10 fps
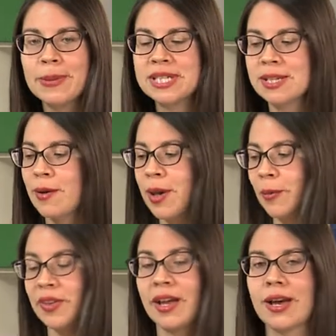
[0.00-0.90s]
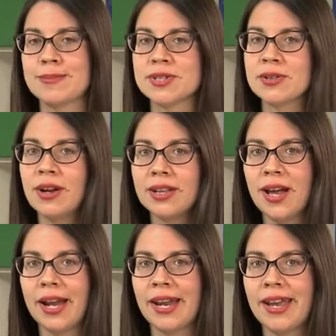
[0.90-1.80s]
it's going when the cups are all
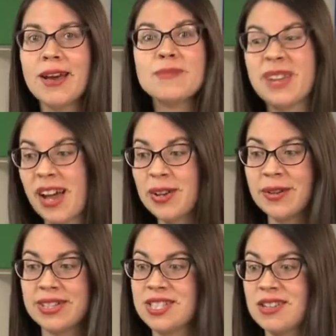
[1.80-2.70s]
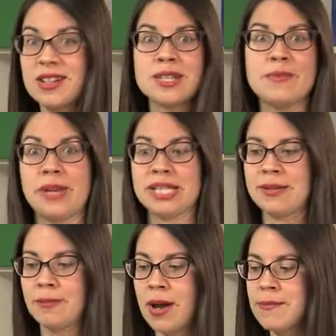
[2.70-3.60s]
lining up, now you can start to mix
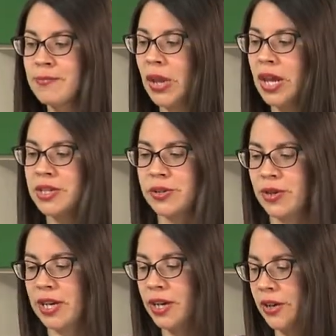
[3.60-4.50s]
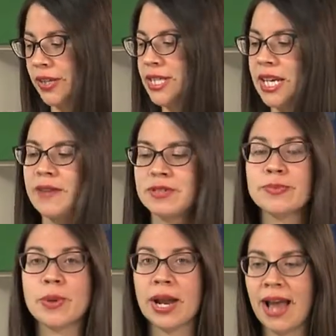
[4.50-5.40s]
them up. So here you can see I've
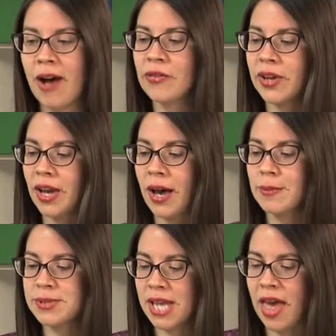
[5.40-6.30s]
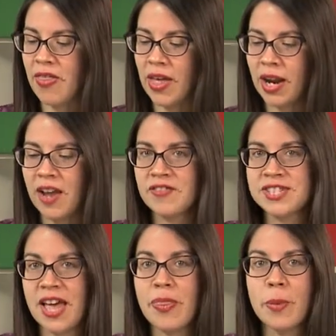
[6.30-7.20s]
spread out the cups, and then I've
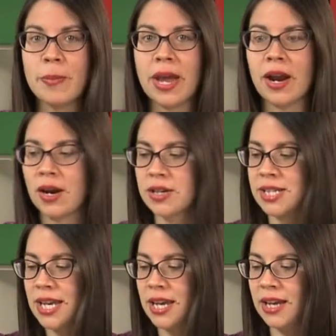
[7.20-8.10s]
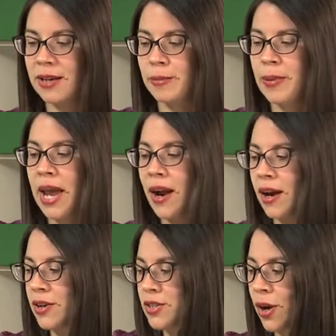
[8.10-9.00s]
set the bears in
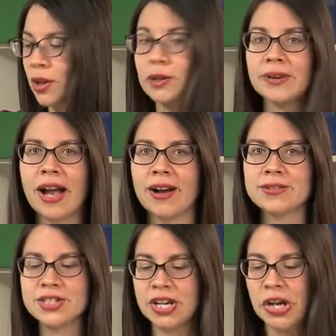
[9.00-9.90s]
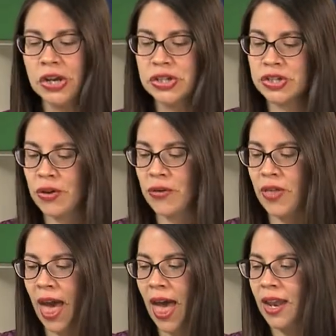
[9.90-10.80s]
pairs all around, so
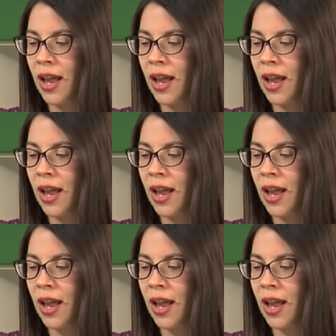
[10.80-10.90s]
that